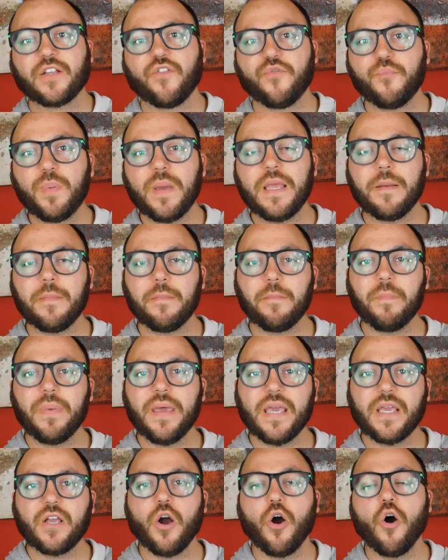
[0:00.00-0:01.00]
of being
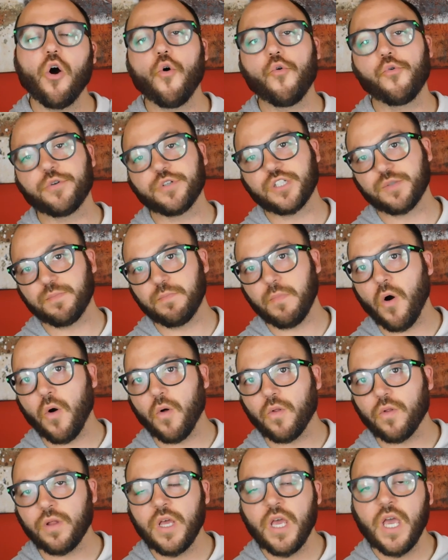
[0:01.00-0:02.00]
big or
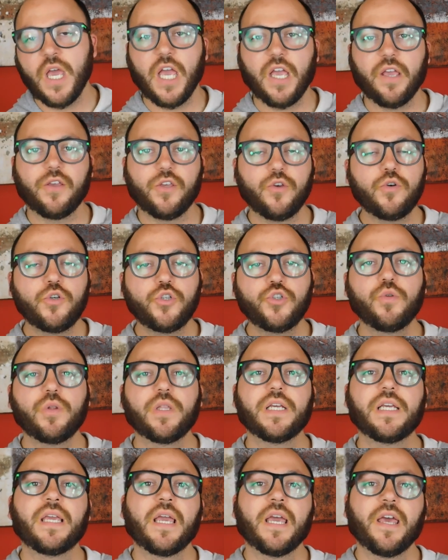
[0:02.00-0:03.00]
small.
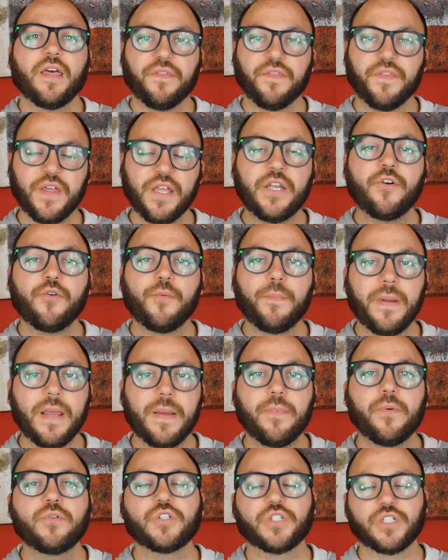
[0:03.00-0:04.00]
Usually thinner
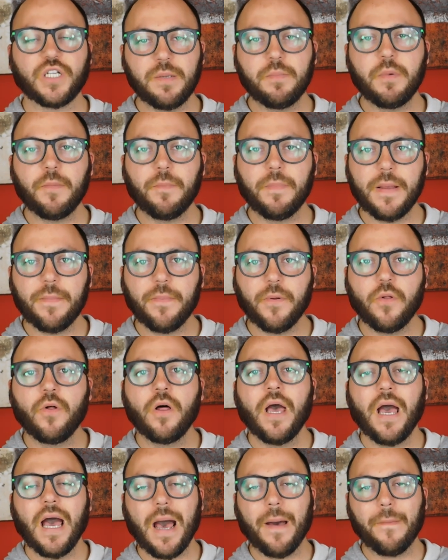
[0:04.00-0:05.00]
people, slimmer people
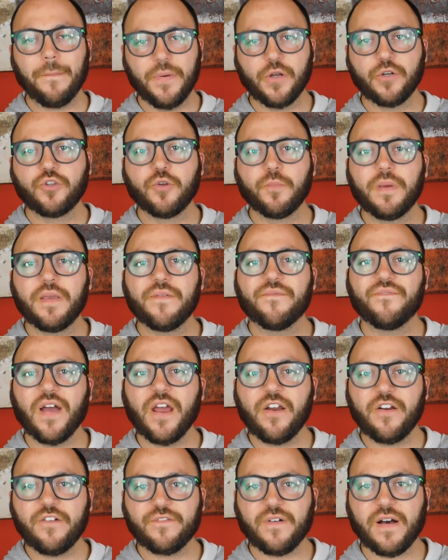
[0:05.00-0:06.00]
appear to be
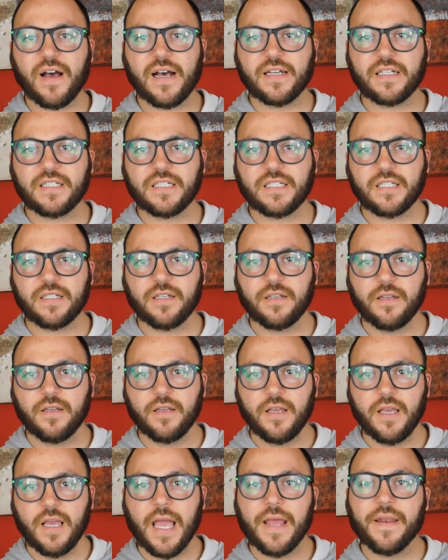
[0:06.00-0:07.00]
very fast,
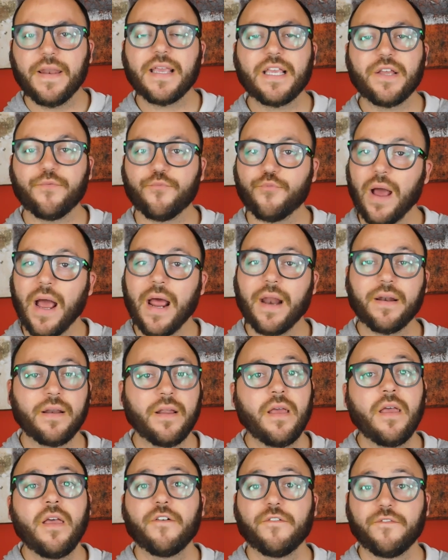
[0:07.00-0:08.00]
and they can run
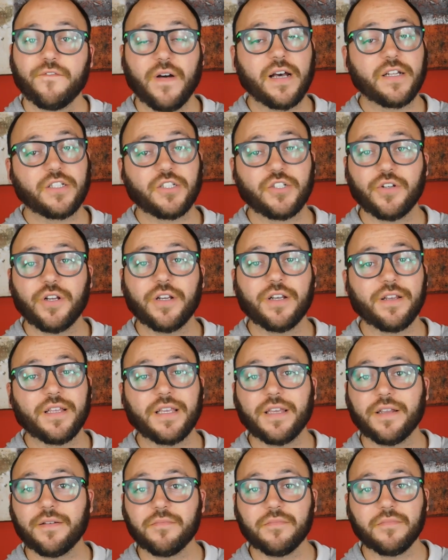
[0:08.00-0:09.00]
faster, and they
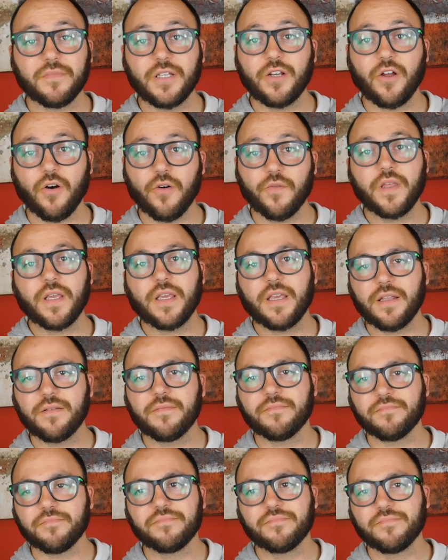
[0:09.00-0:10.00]
can, you know, they
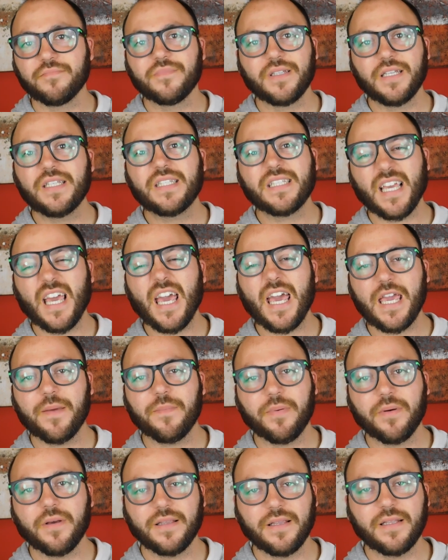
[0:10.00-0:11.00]
can escape.
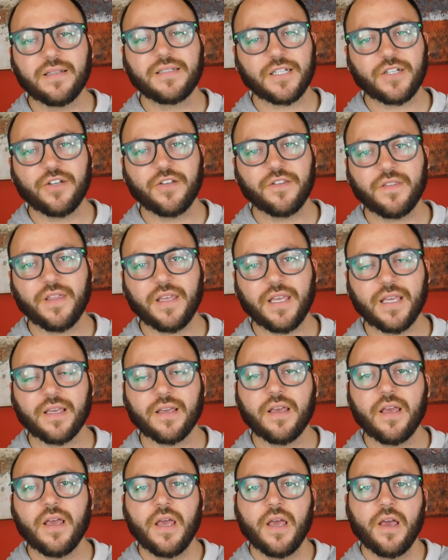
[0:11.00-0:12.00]
That's a good thing.
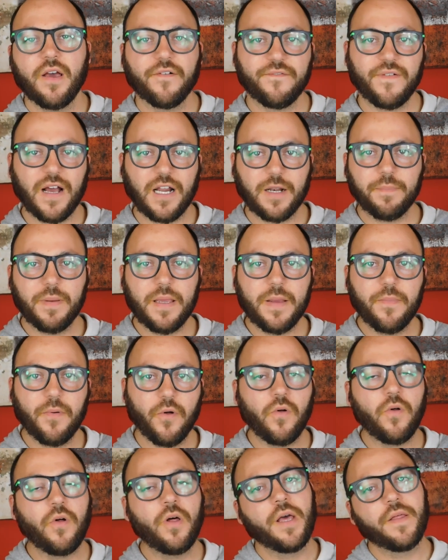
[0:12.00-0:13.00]
Fat
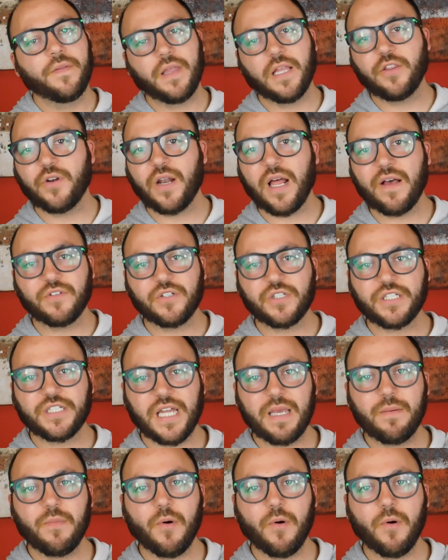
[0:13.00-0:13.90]
people, they don't have the same